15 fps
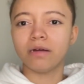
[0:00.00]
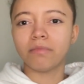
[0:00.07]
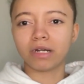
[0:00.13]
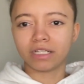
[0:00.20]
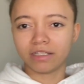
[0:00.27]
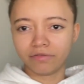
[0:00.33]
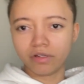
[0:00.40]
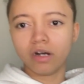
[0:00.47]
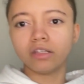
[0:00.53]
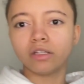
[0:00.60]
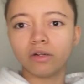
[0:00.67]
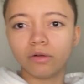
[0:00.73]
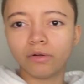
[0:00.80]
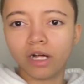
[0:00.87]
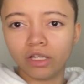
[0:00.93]
I'm about to give
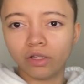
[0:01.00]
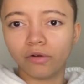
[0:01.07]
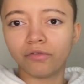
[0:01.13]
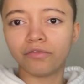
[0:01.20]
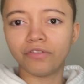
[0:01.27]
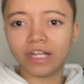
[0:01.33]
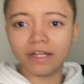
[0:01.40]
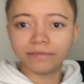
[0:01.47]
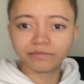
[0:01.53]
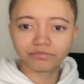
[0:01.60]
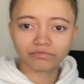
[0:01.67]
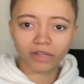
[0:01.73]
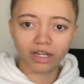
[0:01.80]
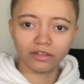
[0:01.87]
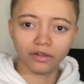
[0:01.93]
y'all a little fit
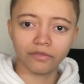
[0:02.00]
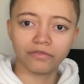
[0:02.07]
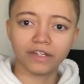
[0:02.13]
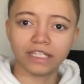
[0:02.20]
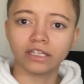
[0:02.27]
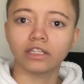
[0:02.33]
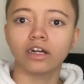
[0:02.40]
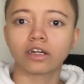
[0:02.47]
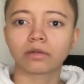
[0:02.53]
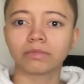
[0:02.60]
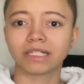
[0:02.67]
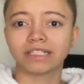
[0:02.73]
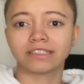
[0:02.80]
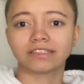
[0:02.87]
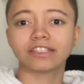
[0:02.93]
look,
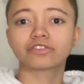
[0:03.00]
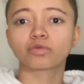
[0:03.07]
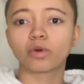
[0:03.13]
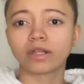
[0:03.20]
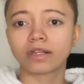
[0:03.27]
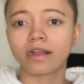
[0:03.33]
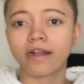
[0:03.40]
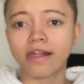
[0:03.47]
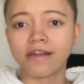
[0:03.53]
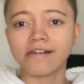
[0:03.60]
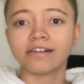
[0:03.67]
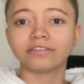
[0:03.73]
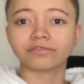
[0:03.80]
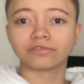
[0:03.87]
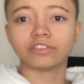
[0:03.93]
because this one
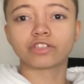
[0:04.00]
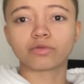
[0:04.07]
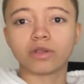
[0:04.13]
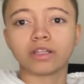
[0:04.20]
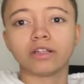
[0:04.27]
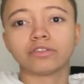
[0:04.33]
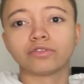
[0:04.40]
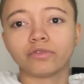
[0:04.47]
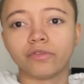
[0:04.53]
a little too